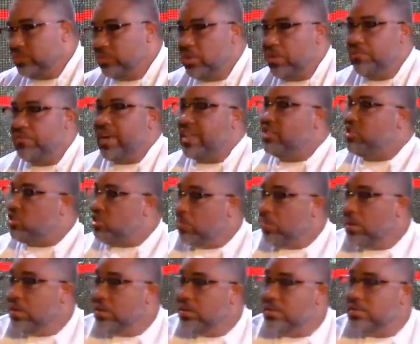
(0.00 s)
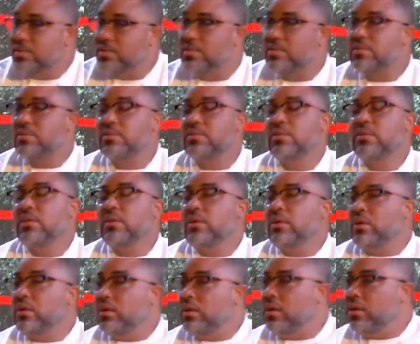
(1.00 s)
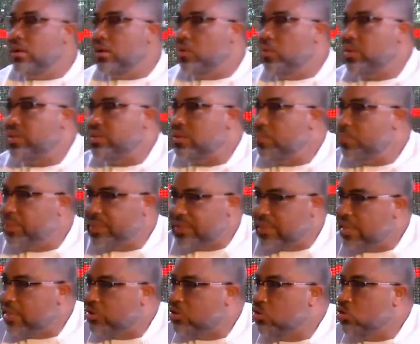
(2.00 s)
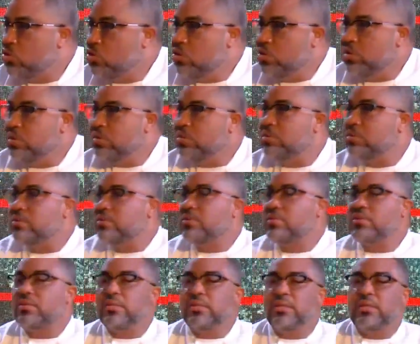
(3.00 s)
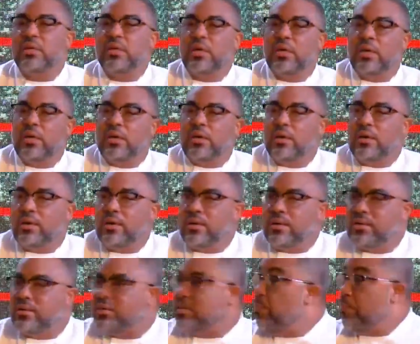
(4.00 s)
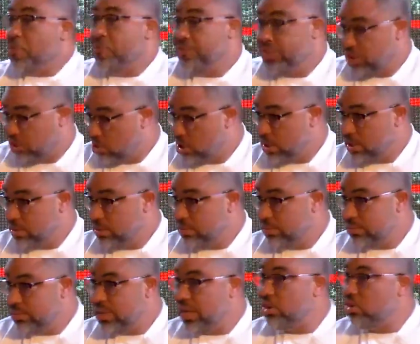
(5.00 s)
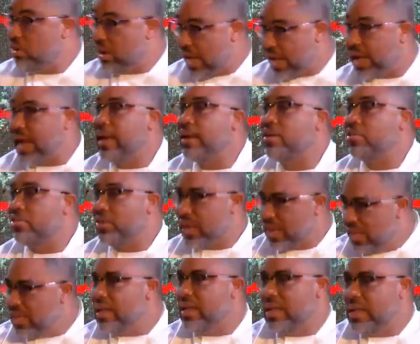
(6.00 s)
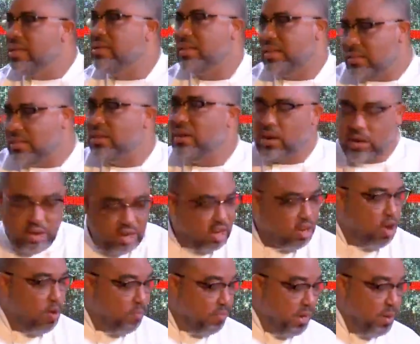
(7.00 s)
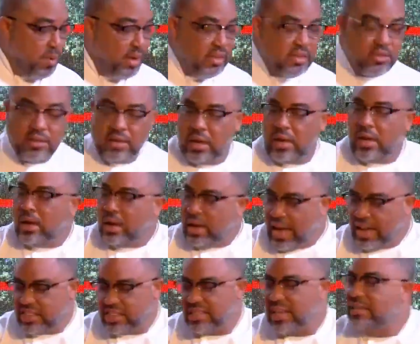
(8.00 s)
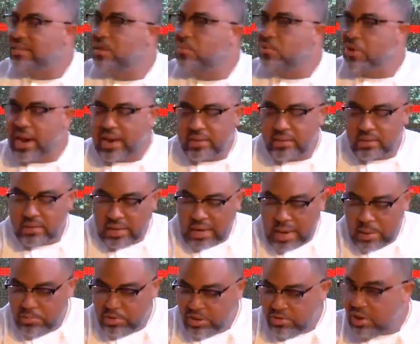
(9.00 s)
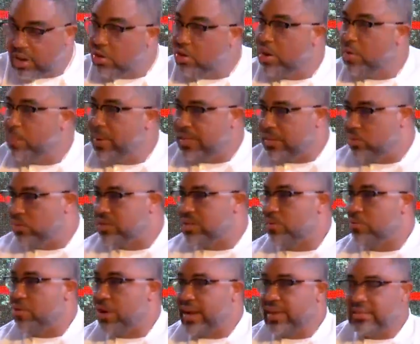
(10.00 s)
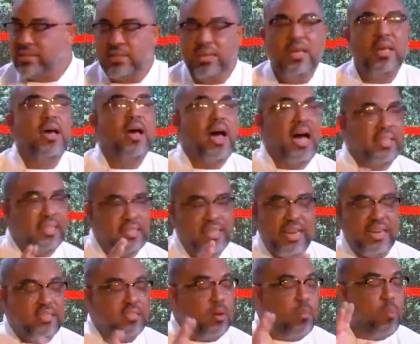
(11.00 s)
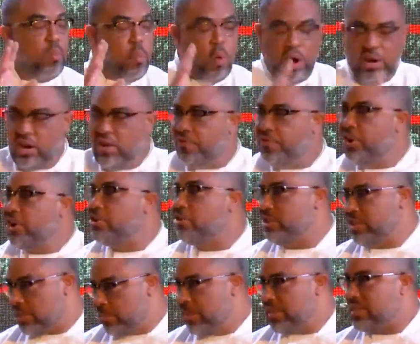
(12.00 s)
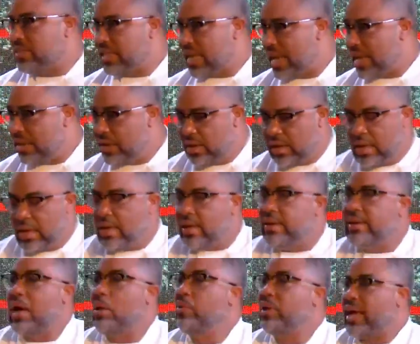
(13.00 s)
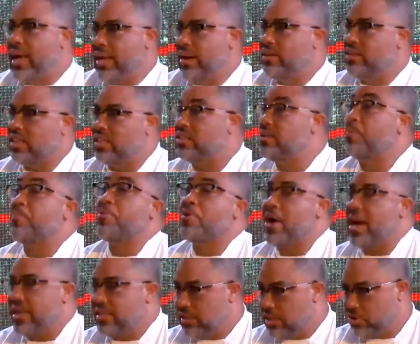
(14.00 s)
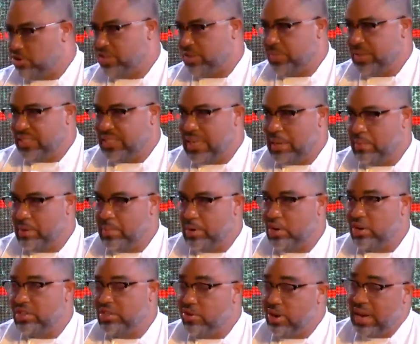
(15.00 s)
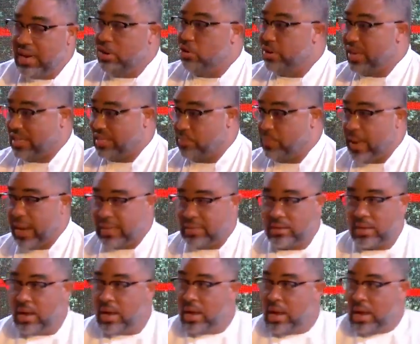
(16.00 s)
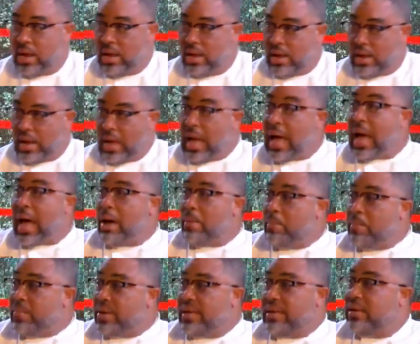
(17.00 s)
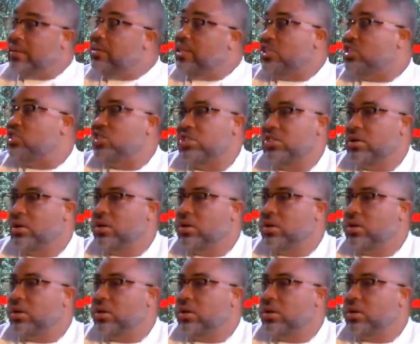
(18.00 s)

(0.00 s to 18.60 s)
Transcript: With vegetables, with some potatoes, some provision, you know, that kind of thing. It's a good accompaniment. I just had some rice, and I'm just really going to plate it with some rice. As I said, it's a wonderful Christmas side that will kind of just surprise the Christmas table because you really don't expect ham in a dish